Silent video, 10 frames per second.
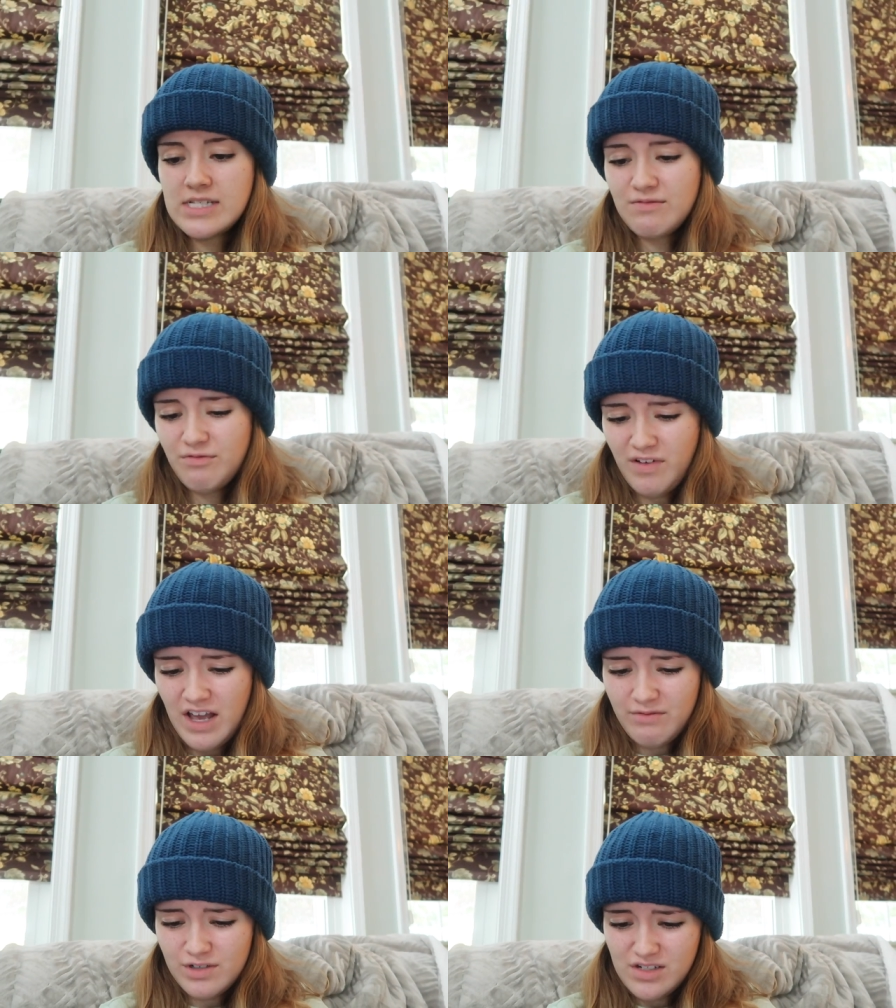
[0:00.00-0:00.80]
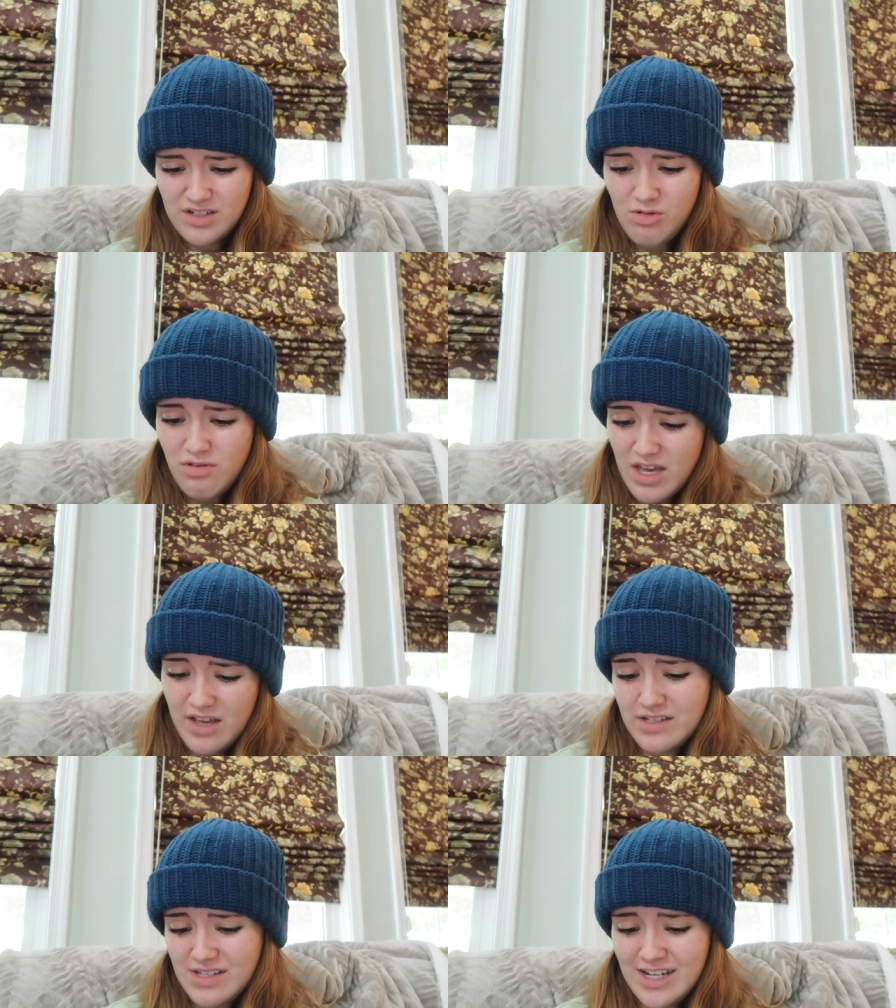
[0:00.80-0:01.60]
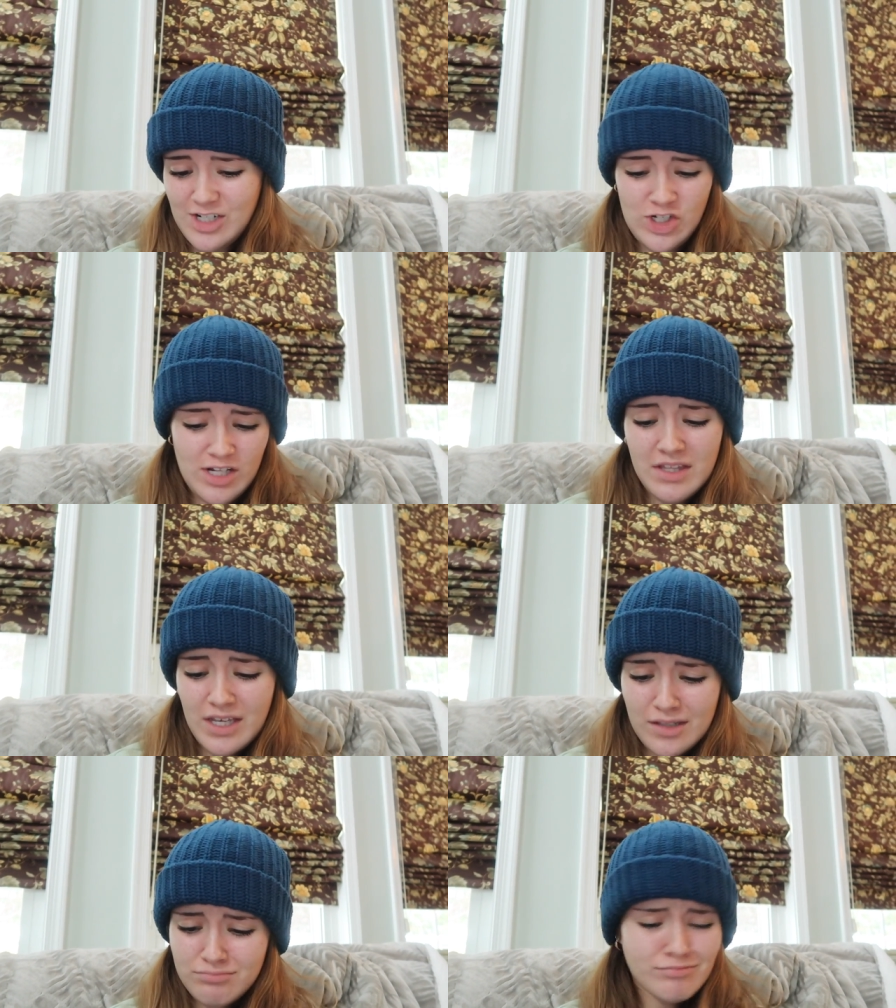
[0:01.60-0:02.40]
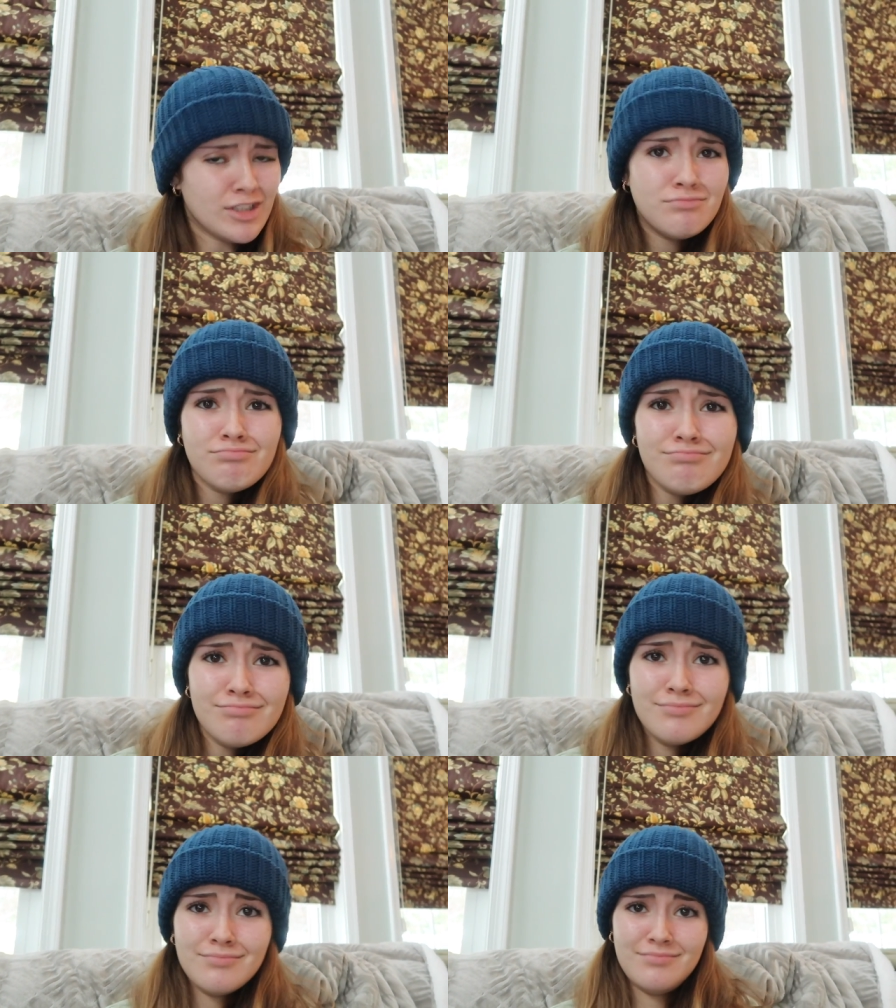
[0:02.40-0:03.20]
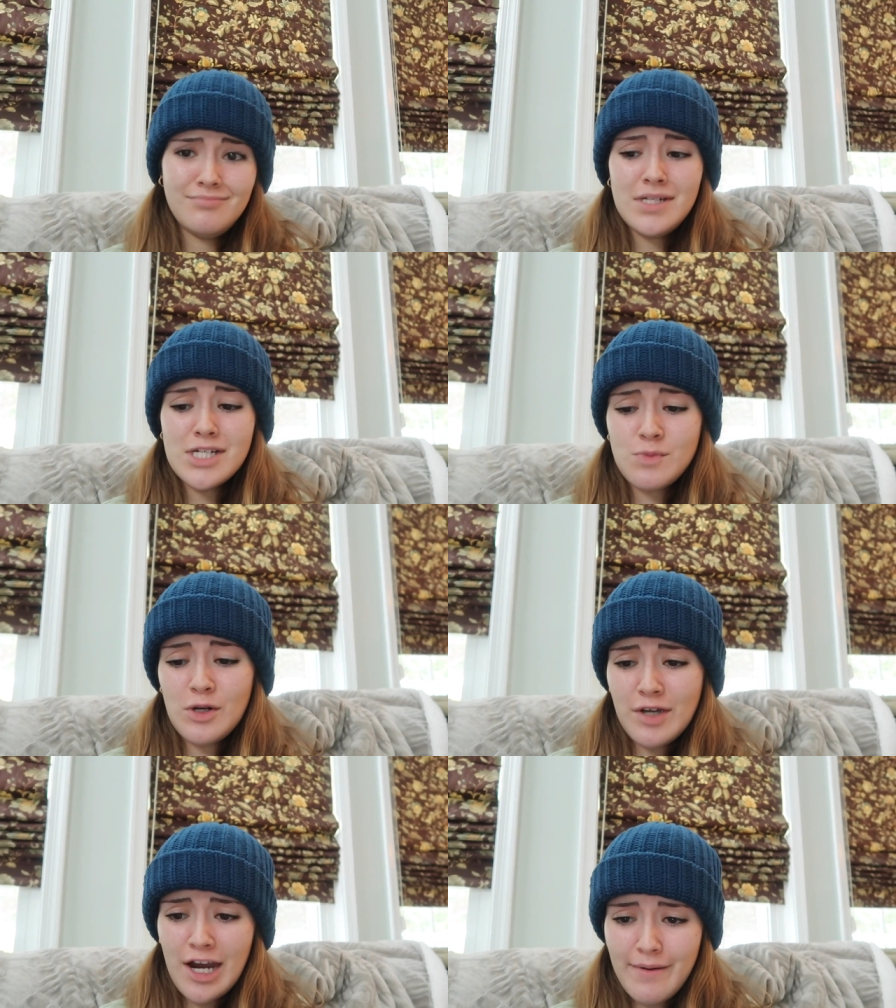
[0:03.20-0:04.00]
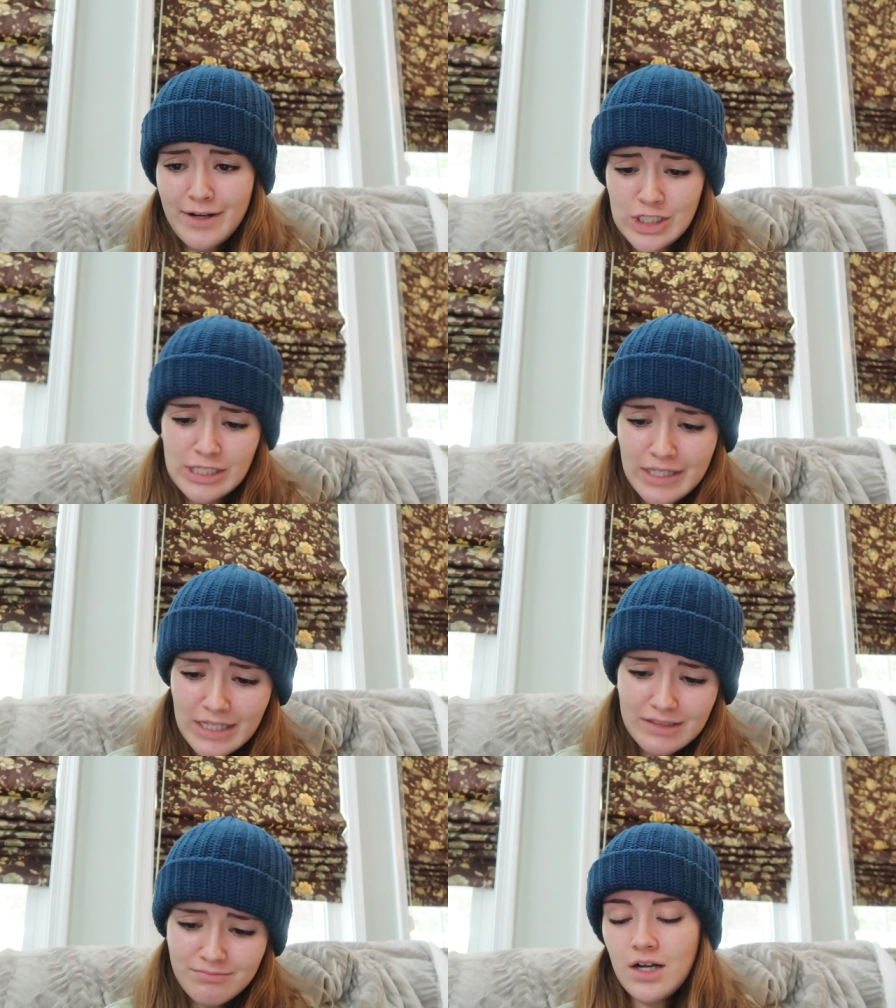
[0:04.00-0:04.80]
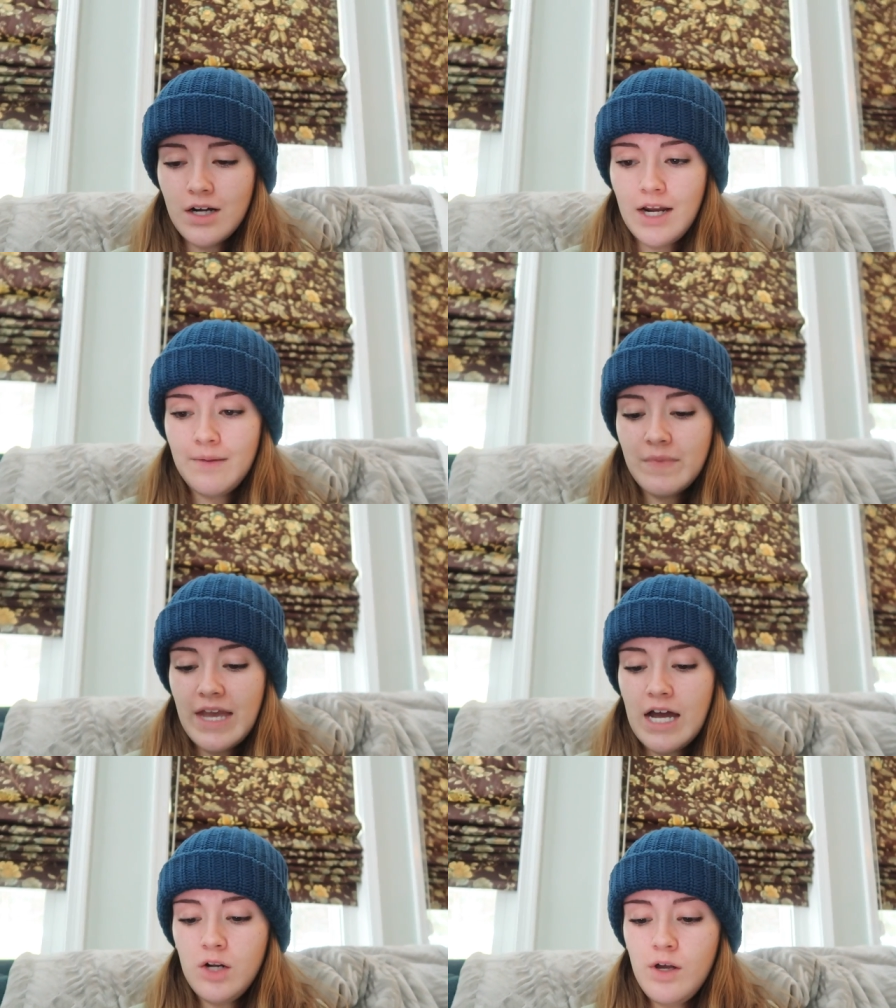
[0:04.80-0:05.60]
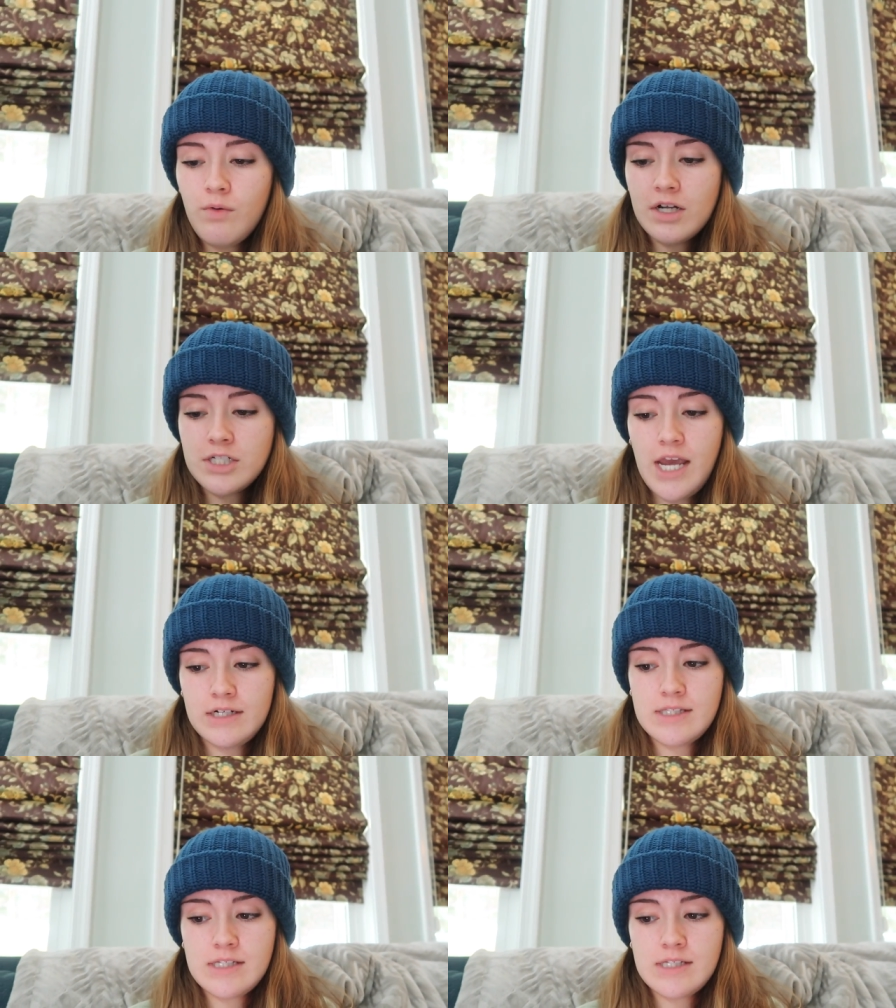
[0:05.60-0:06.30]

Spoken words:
season 5, which is, who the heck is that, Jillian? Bitch, we don't care about Jillian. All right, how do I watch Hannah's